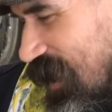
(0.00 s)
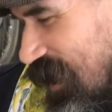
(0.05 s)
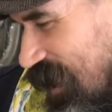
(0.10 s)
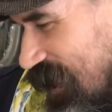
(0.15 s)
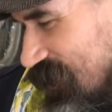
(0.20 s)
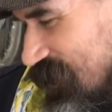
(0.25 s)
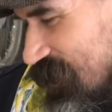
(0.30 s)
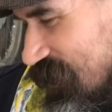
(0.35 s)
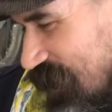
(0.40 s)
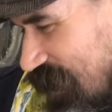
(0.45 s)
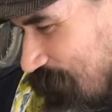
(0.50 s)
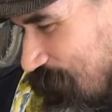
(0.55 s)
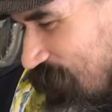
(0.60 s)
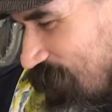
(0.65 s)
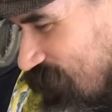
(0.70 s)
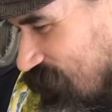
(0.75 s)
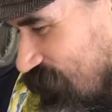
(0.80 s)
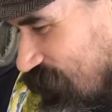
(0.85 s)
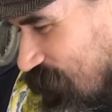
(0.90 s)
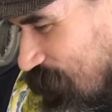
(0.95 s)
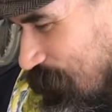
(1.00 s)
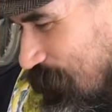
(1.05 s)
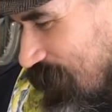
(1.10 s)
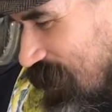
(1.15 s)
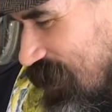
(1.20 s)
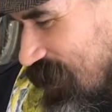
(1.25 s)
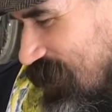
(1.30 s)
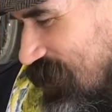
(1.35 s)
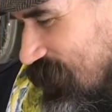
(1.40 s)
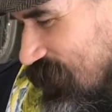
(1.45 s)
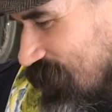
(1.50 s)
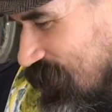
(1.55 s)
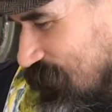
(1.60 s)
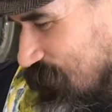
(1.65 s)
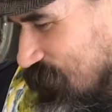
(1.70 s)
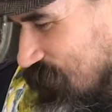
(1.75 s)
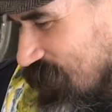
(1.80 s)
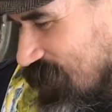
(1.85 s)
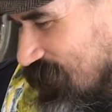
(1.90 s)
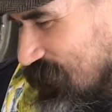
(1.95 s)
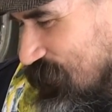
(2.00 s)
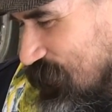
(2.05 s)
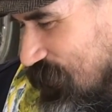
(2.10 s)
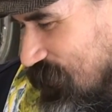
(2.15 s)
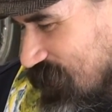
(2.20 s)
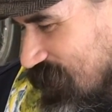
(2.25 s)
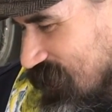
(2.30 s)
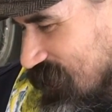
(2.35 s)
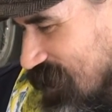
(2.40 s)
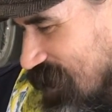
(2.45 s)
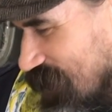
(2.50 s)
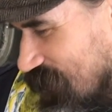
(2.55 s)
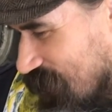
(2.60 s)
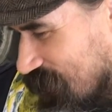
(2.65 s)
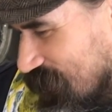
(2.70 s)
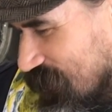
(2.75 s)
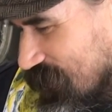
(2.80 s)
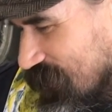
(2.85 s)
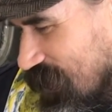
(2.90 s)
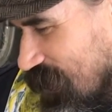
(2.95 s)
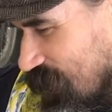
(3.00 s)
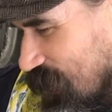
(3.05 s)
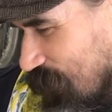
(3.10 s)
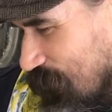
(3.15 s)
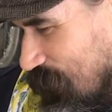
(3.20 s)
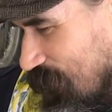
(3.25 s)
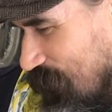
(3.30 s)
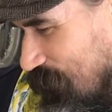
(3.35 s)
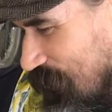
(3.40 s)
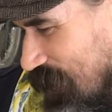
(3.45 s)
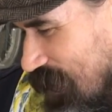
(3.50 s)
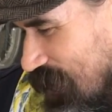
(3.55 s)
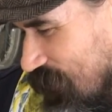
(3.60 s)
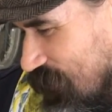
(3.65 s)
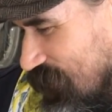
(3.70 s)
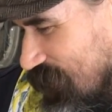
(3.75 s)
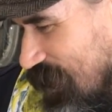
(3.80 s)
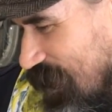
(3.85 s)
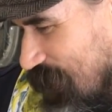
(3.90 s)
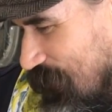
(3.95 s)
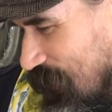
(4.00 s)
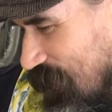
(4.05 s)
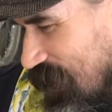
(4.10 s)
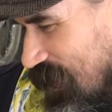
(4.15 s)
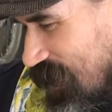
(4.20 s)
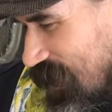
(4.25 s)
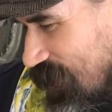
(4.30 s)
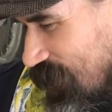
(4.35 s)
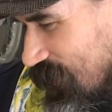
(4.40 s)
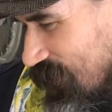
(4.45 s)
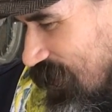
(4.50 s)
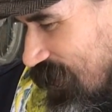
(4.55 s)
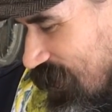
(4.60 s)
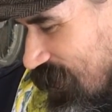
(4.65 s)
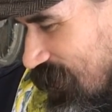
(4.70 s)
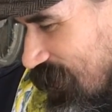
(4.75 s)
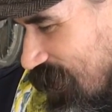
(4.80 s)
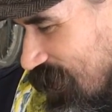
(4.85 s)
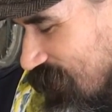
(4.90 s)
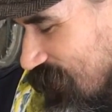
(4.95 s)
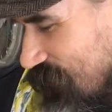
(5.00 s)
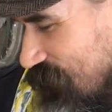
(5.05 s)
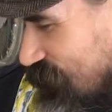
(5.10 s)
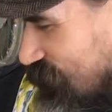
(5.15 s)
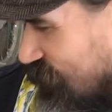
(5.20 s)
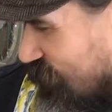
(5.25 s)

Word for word: I just keep on filming. I hear Lee was doing this. I got all bummed out. Him and I are like, I,